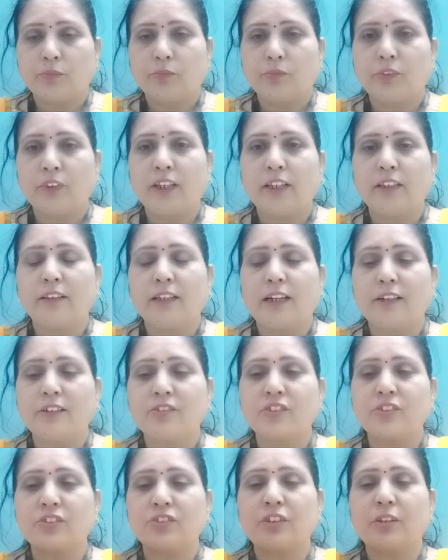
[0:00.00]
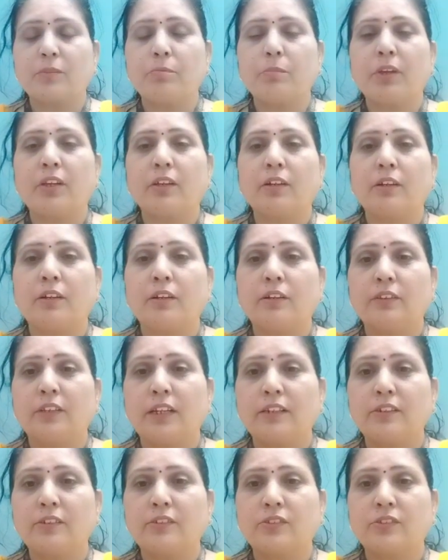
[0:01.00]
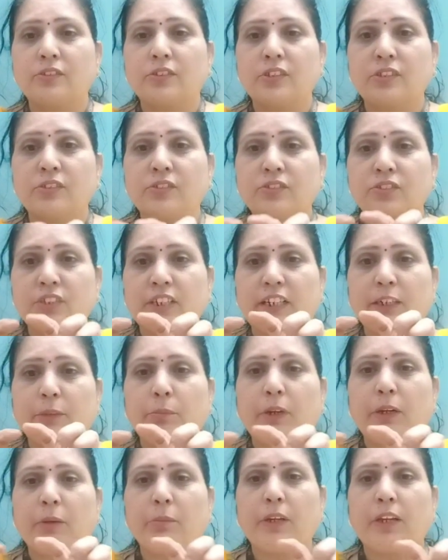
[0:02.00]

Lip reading: then that statement